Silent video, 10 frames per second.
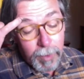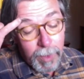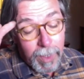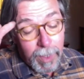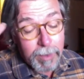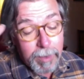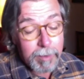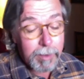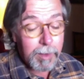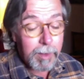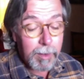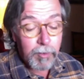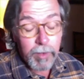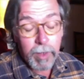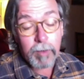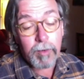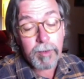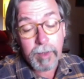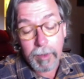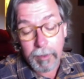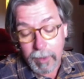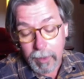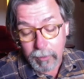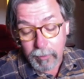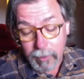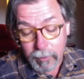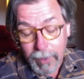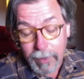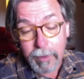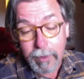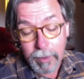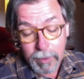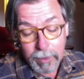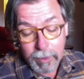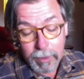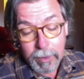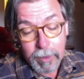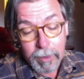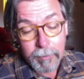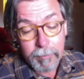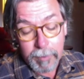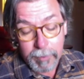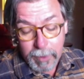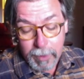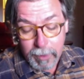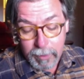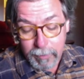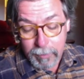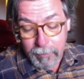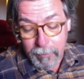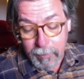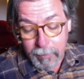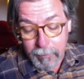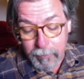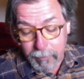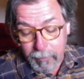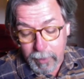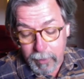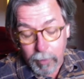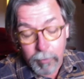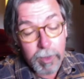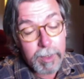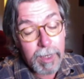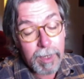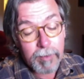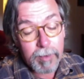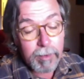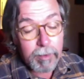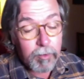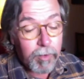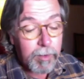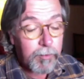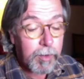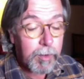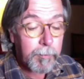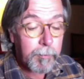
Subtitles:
And in January, then the council granted the community asset transfer.